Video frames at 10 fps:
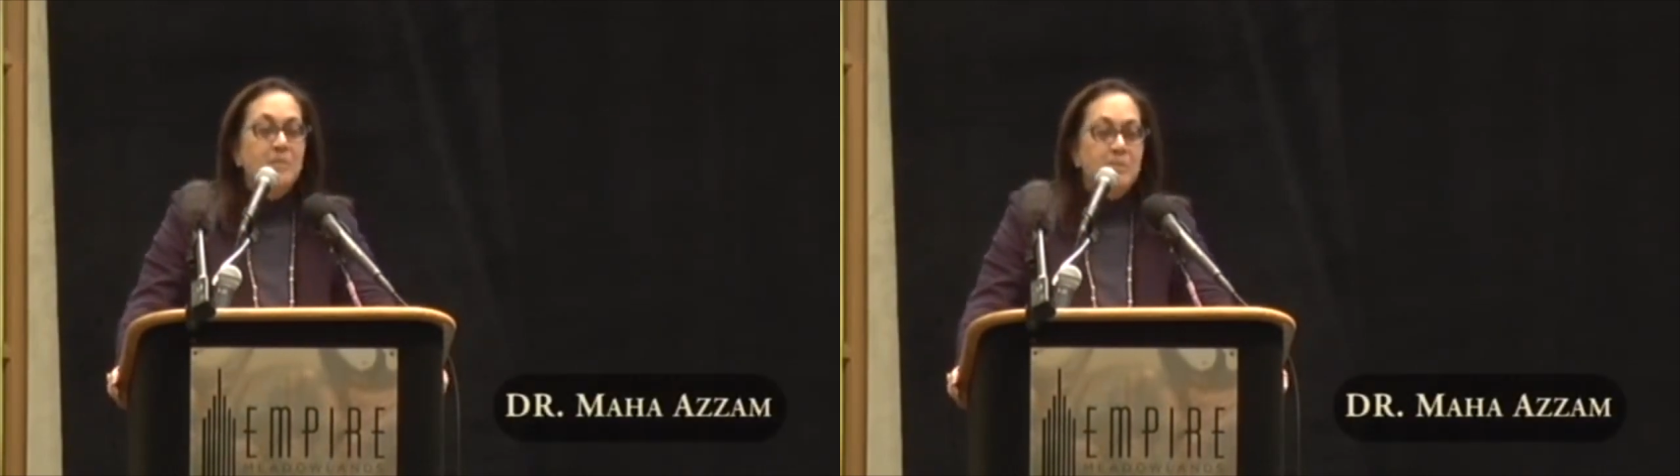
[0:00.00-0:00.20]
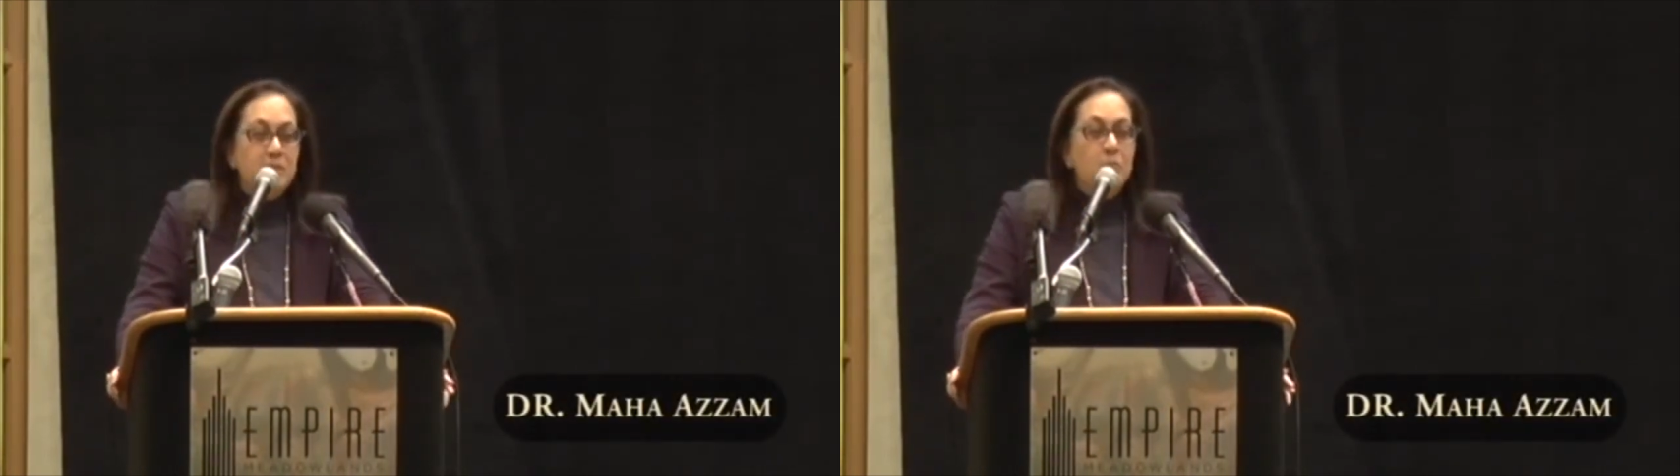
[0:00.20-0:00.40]

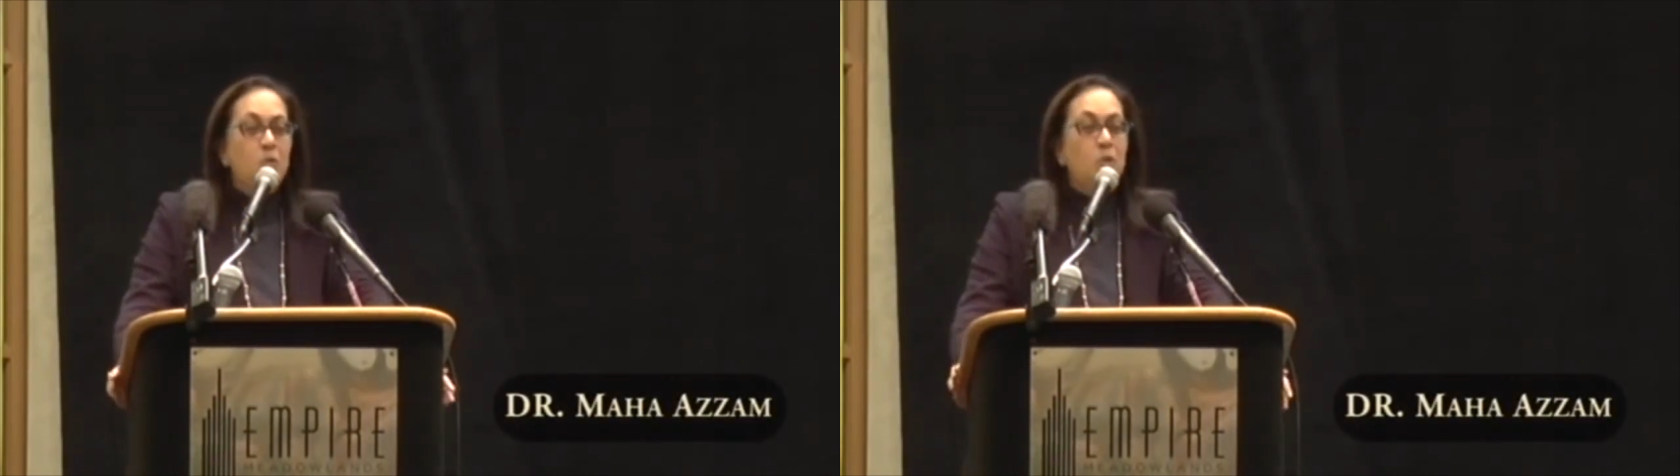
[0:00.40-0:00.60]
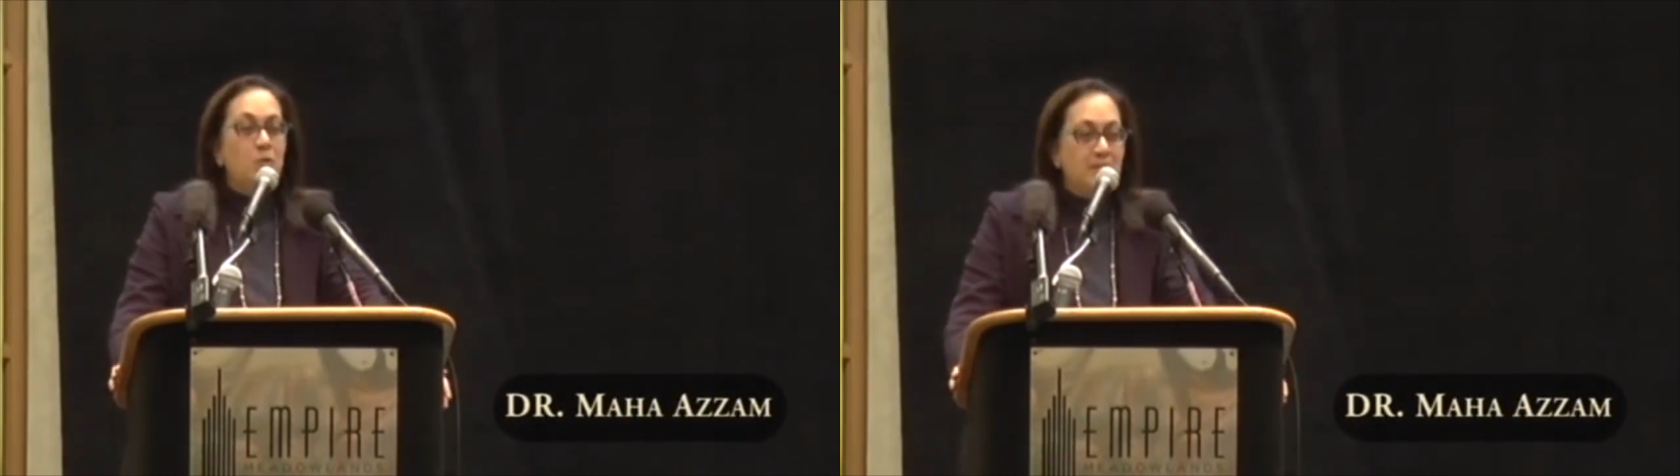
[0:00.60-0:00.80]
but
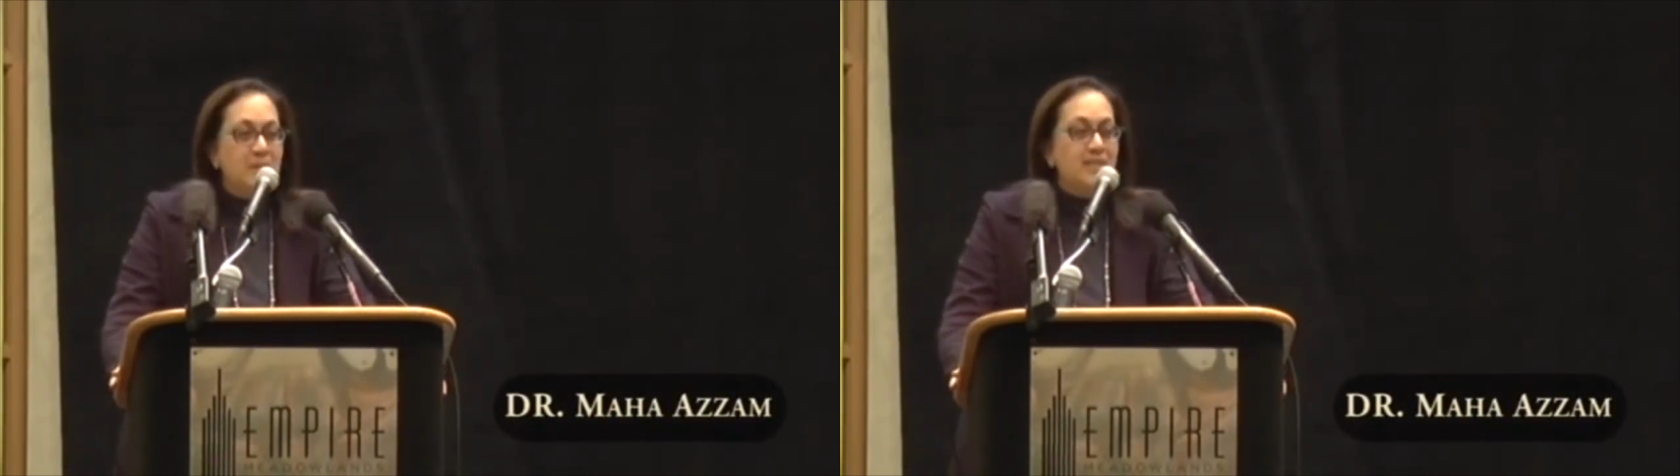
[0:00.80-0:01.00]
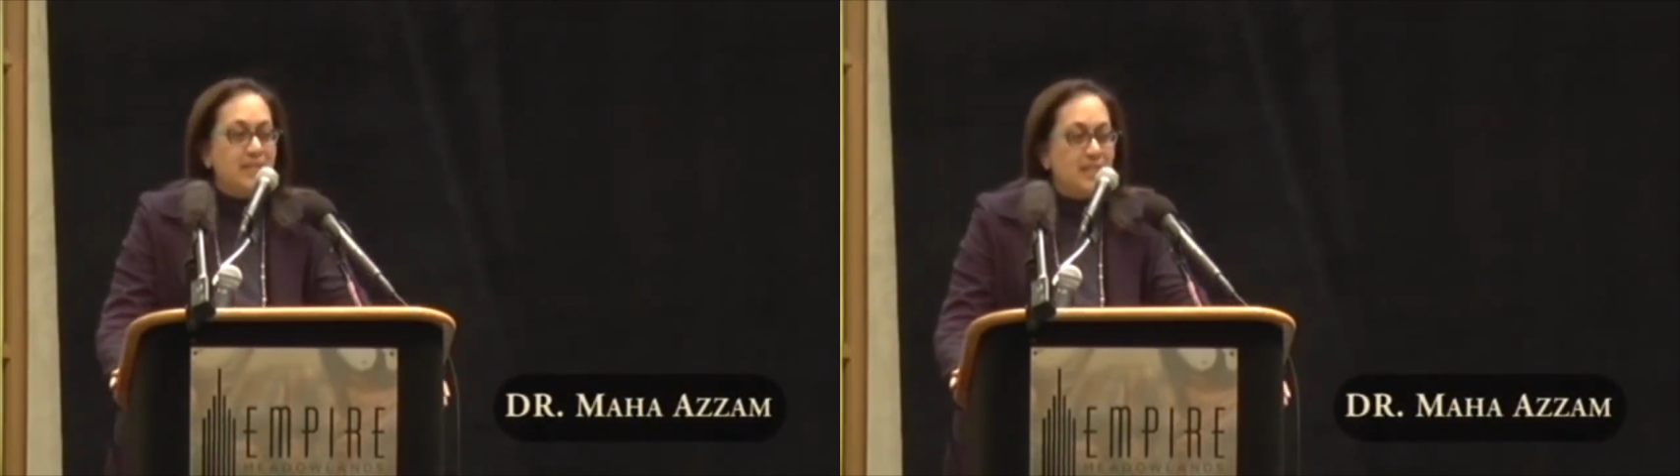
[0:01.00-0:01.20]
more than
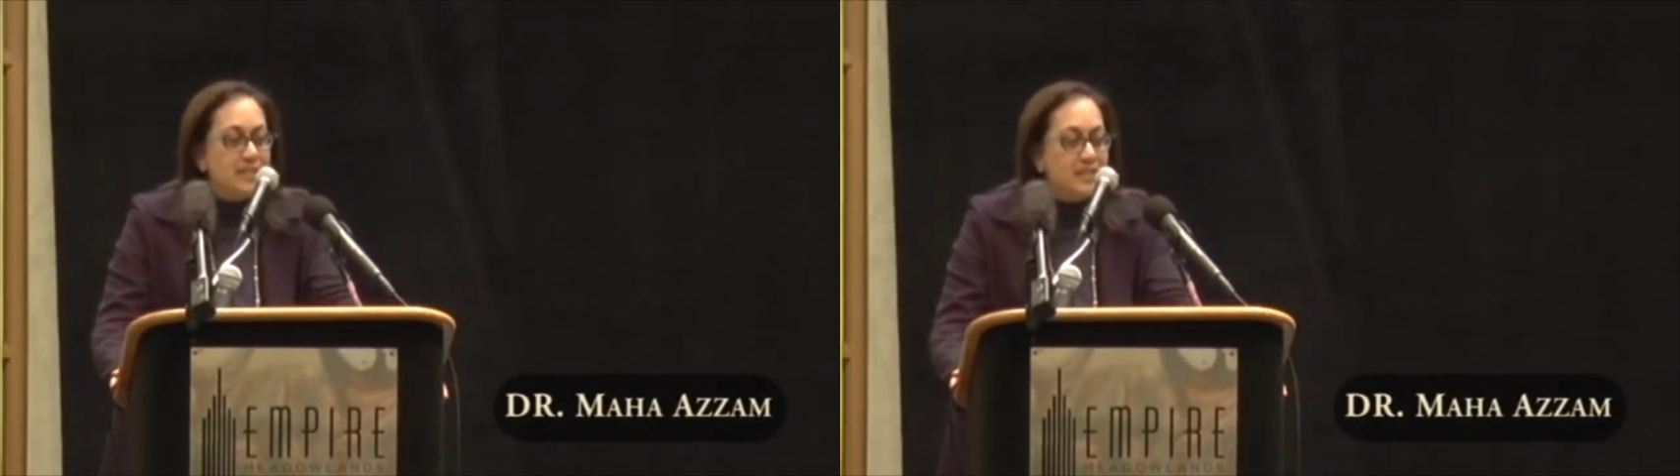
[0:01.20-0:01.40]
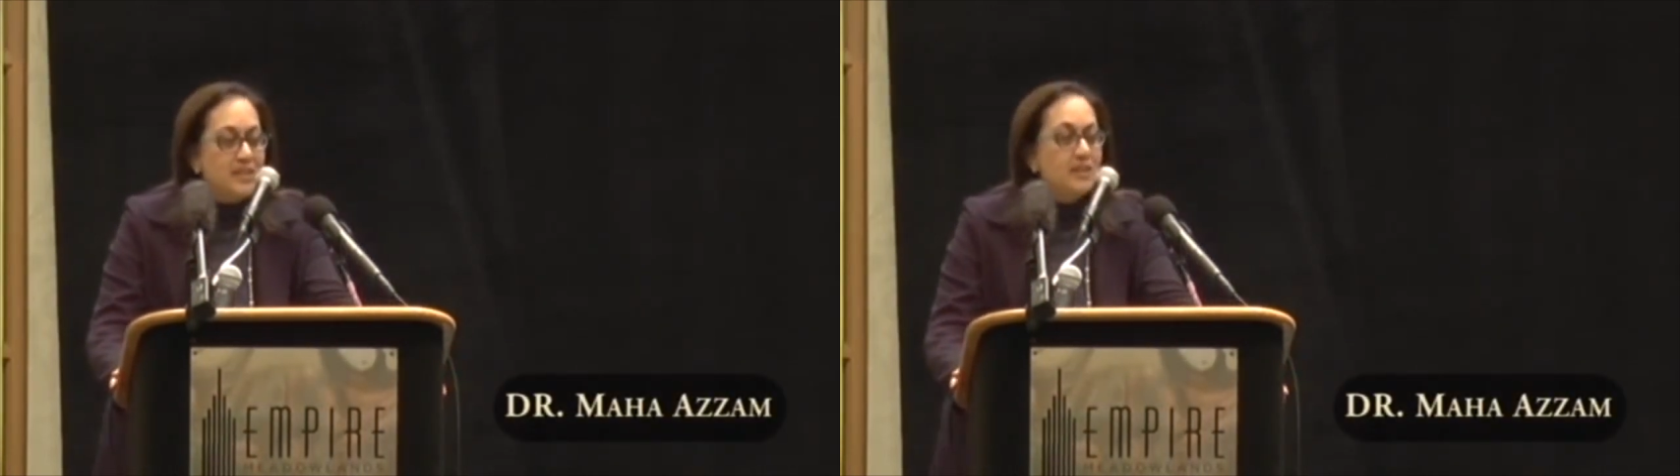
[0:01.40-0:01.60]

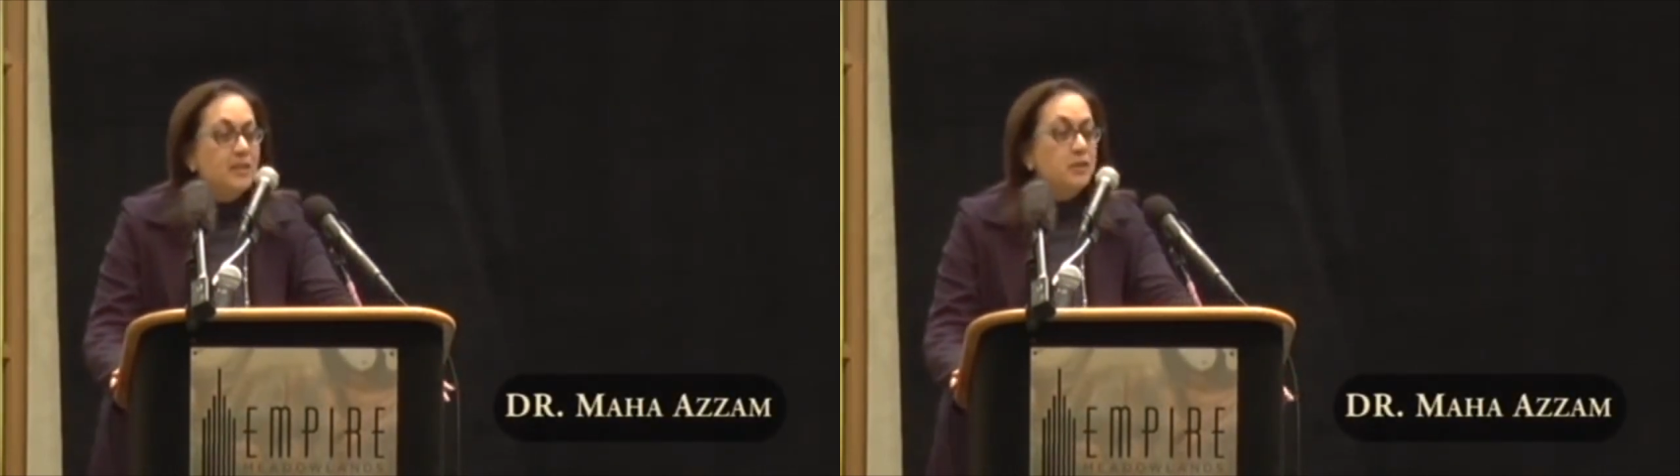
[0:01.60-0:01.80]
Sisi,